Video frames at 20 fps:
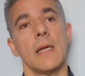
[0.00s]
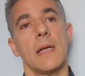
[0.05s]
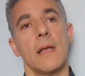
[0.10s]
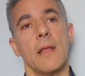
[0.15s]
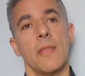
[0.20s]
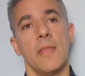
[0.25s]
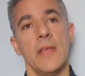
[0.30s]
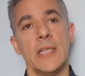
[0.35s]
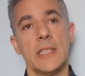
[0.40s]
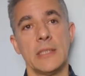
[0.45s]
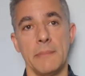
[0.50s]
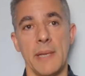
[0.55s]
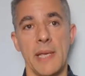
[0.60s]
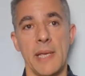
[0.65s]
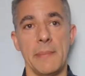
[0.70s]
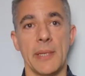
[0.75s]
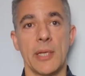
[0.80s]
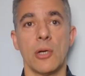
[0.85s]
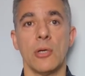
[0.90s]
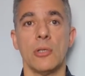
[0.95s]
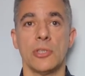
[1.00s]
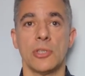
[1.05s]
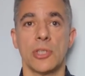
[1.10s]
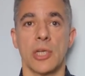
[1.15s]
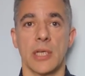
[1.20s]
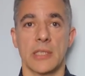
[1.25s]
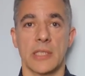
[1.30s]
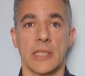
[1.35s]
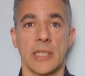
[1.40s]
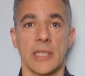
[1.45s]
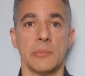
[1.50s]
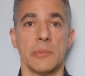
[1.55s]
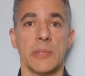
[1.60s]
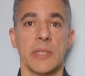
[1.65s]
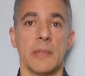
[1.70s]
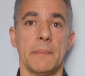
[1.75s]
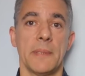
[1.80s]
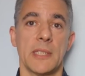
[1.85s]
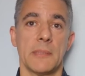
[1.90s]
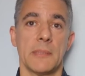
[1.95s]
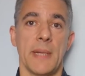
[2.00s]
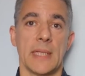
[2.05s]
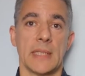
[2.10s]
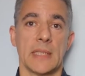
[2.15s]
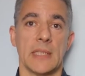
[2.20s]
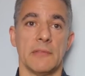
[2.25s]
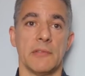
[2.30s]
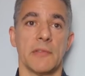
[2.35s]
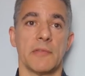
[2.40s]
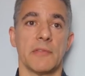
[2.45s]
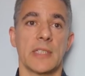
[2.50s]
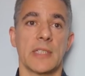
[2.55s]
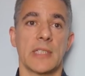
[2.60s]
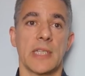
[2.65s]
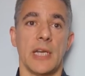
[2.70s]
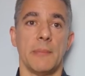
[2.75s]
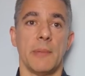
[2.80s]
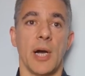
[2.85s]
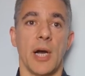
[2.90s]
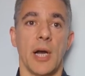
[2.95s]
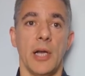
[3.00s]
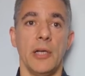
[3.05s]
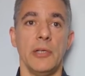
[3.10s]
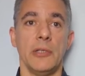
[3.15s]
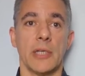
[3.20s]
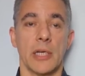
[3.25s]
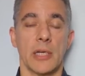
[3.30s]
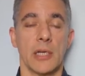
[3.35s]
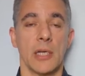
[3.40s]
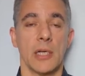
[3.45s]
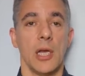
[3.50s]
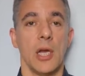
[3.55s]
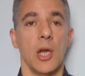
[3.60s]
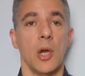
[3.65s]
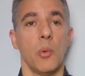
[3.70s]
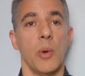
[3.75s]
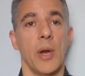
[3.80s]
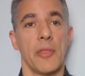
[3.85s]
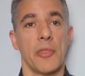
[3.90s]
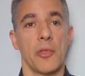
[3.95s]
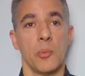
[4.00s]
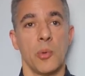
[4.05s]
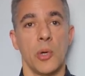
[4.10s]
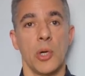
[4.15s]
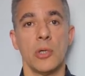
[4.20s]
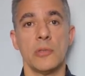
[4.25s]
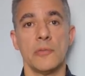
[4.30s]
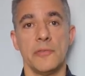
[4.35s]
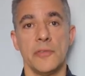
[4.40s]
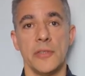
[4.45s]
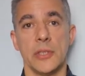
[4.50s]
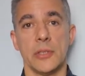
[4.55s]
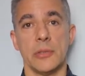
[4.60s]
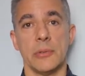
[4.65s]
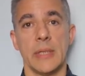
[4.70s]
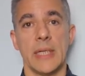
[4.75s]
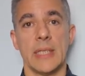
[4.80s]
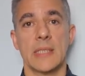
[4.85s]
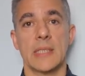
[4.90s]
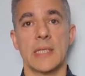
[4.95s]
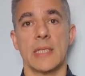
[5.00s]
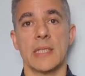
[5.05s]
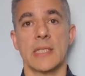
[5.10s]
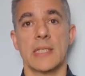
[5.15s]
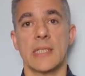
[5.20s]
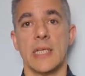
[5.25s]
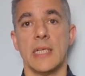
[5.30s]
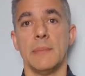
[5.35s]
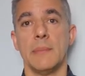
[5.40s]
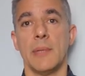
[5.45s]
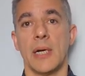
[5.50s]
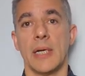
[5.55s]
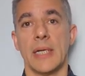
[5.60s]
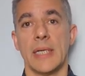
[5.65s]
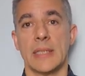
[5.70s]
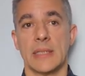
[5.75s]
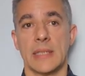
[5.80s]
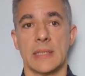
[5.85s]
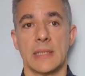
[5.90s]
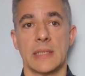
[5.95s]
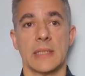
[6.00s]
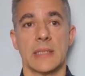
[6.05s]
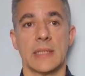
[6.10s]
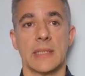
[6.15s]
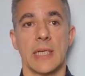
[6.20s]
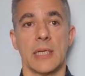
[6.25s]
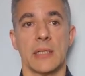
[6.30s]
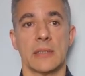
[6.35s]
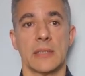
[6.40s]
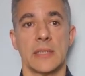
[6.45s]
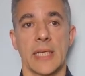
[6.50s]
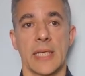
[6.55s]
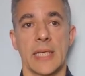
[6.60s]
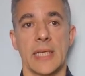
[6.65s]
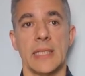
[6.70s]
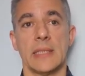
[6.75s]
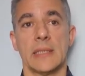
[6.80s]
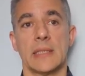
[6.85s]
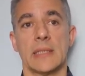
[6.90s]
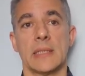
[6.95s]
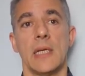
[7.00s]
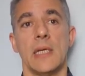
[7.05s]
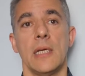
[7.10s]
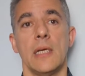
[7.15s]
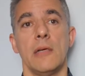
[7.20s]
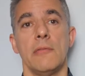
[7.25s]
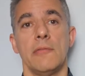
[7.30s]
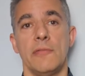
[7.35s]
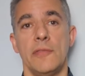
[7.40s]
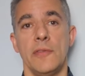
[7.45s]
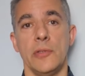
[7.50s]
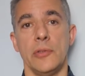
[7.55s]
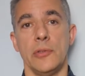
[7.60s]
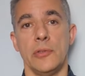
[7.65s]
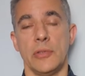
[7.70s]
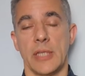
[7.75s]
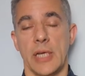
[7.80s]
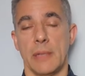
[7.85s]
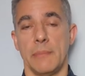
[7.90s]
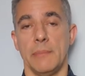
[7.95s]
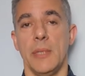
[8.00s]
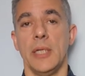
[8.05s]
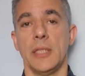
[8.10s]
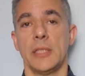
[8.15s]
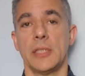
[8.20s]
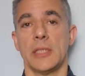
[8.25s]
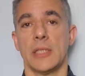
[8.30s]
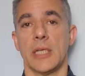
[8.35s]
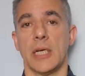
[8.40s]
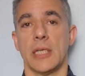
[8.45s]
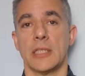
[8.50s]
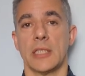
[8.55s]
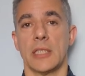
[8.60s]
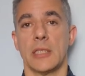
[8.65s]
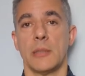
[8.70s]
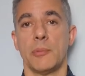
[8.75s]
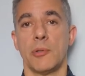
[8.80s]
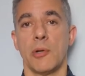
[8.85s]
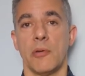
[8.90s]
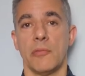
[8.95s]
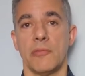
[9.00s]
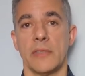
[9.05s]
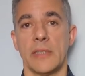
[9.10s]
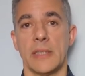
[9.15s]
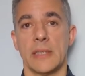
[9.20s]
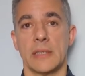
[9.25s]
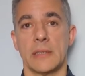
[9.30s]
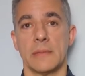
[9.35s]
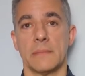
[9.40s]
This may be contrasted with the perspective of the cinema owner, where the worldview is that the cinema exists to sell tickets, food and merchandise at a profit.